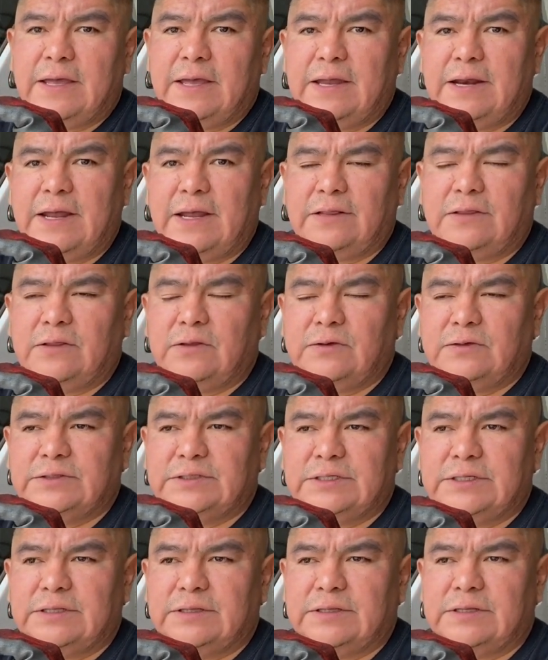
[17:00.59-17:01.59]
and I
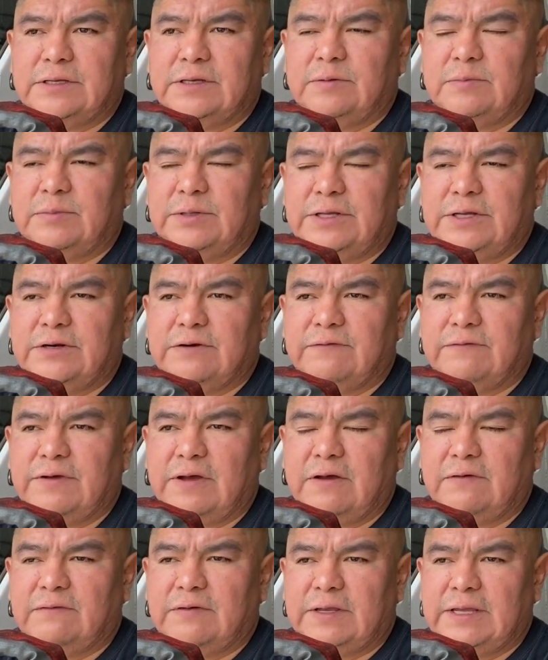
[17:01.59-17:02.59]
loosened the bleeder
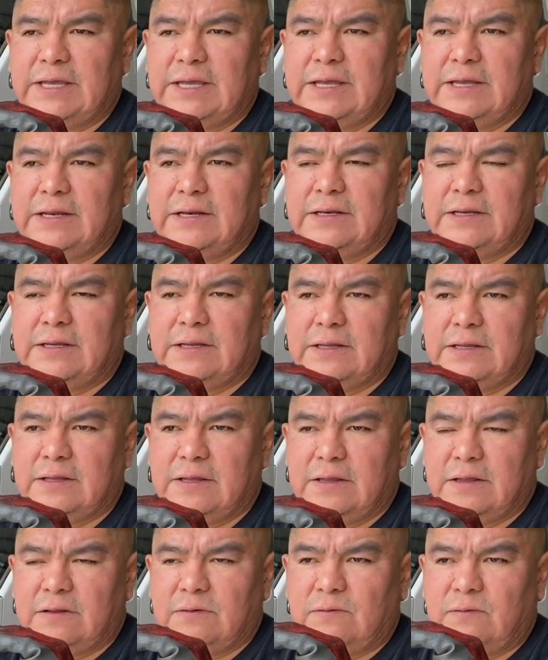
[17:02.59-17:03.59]
valve again,
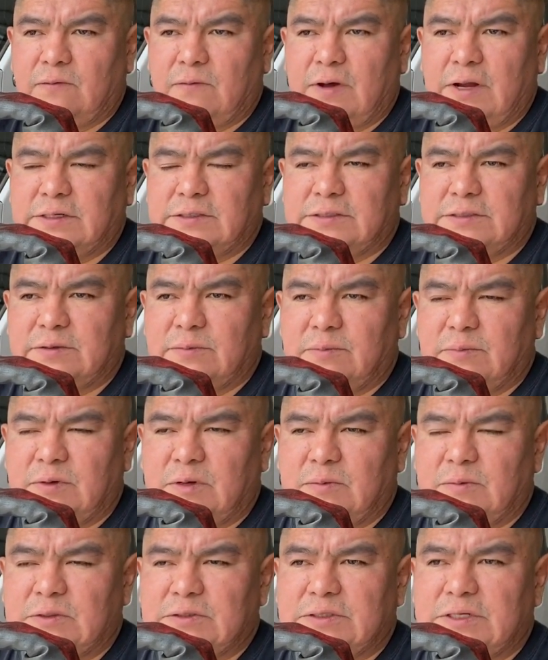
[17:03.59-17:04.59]
watched some
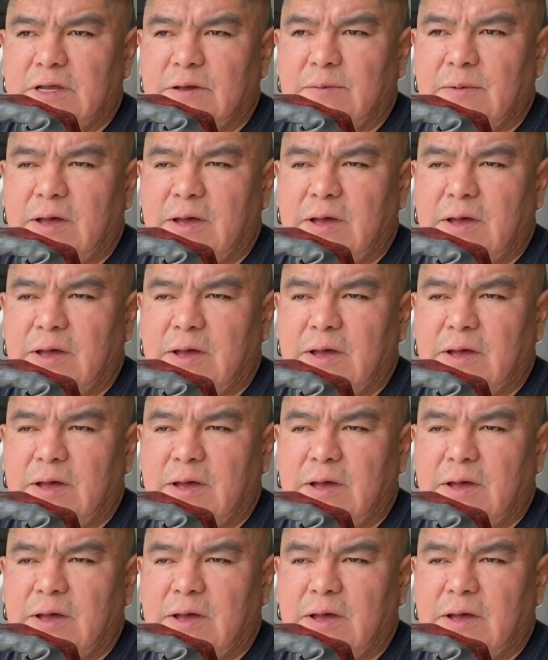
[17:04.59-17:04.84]
bubbles come